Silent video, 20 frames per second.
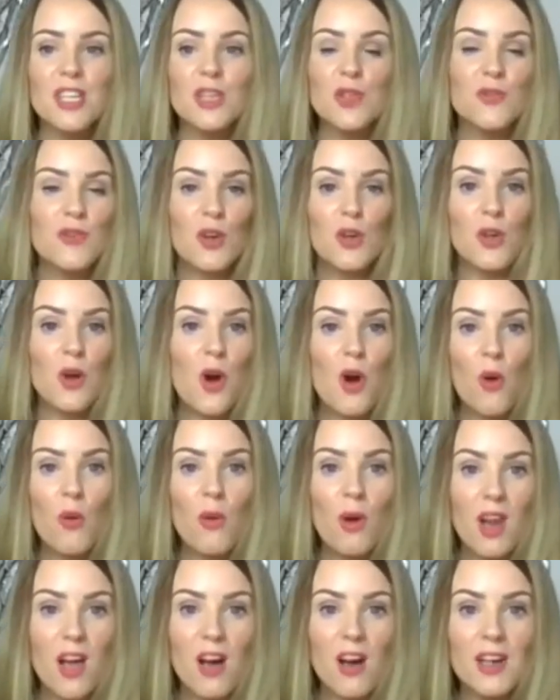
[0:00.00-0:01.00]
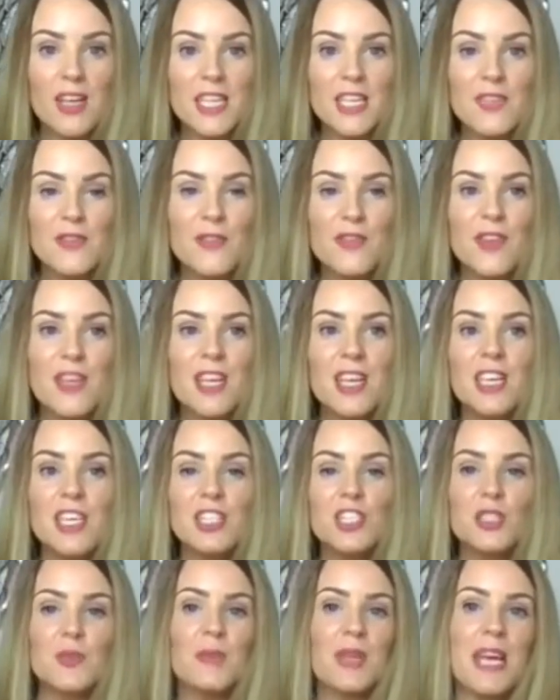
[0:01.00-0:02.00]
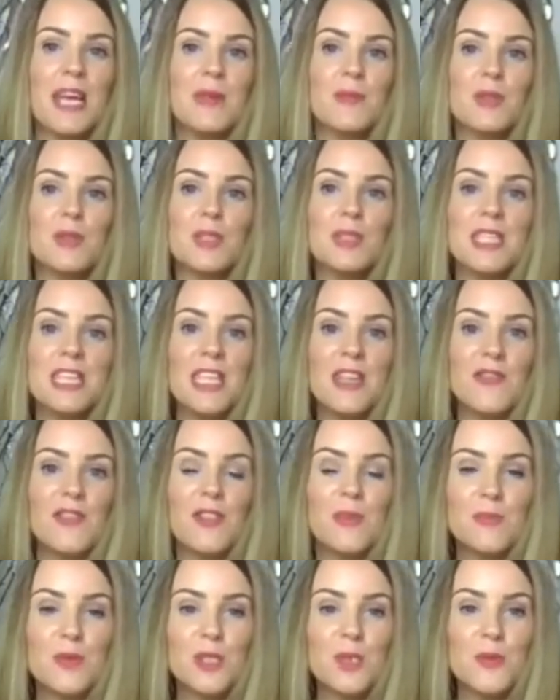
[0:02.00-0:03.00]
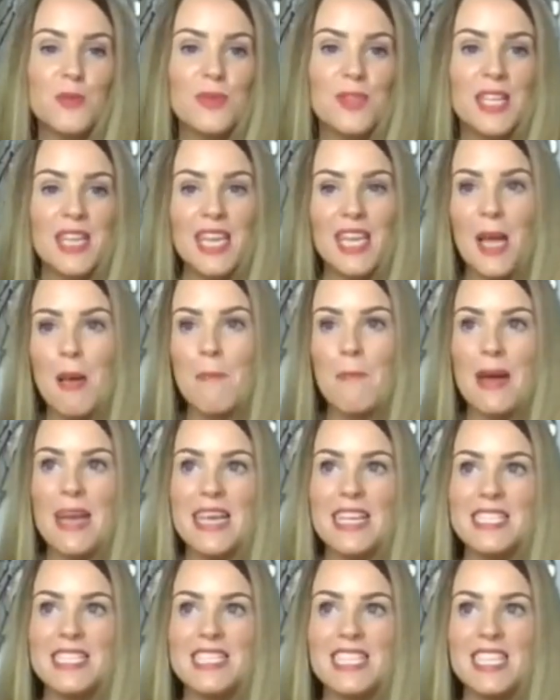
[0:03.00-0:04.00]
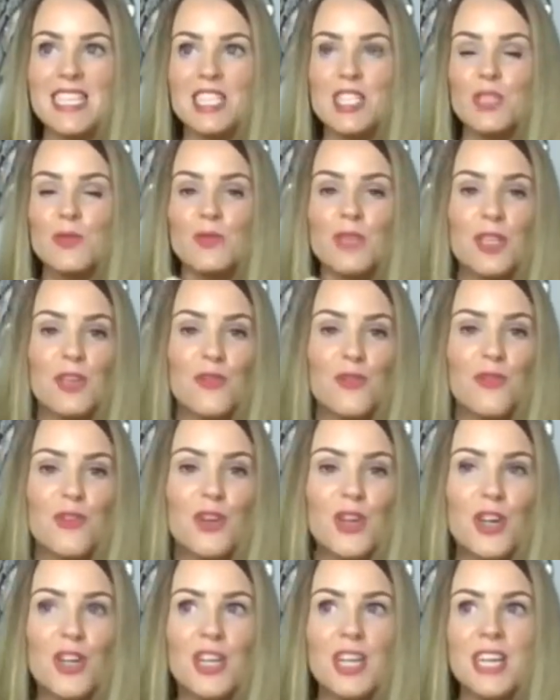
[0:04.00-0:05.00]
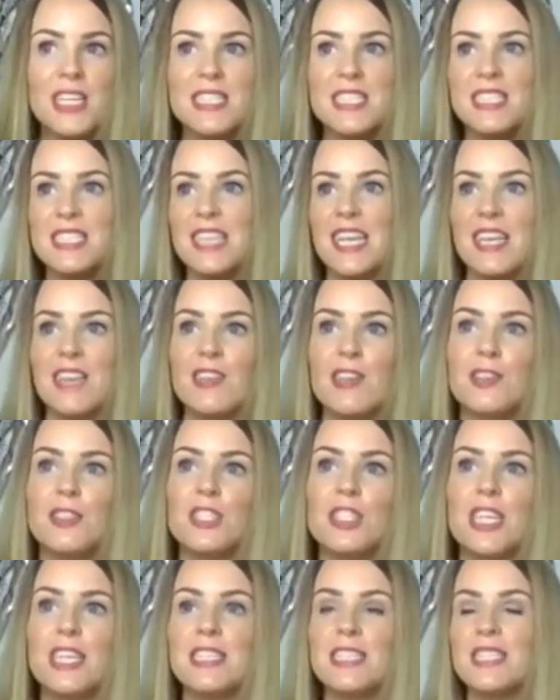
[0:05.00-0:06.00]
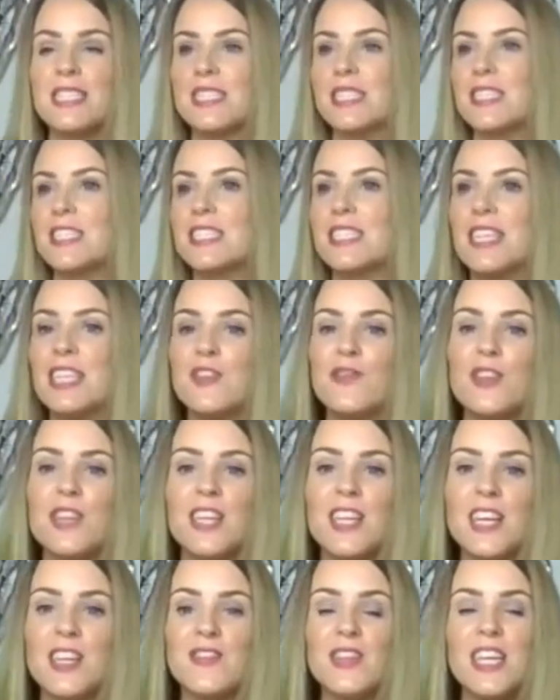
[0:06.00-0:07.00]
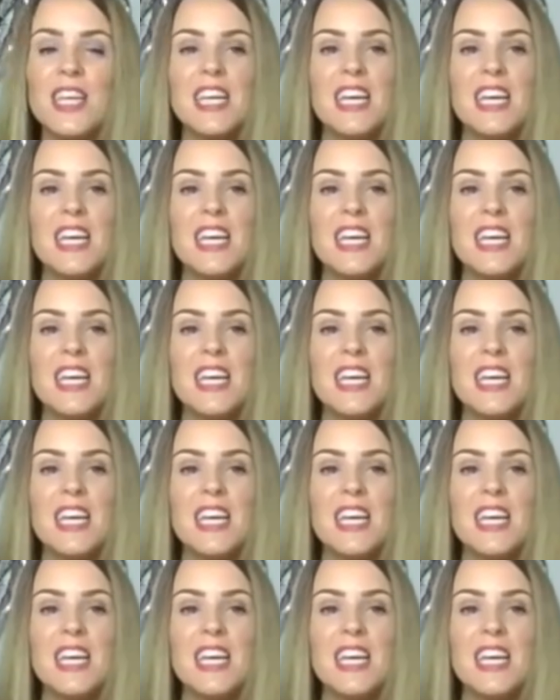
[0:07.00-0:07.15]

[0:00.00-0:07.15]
you've got your whole life to be able to give them something amazing and something fun, and to take those chances and to live your life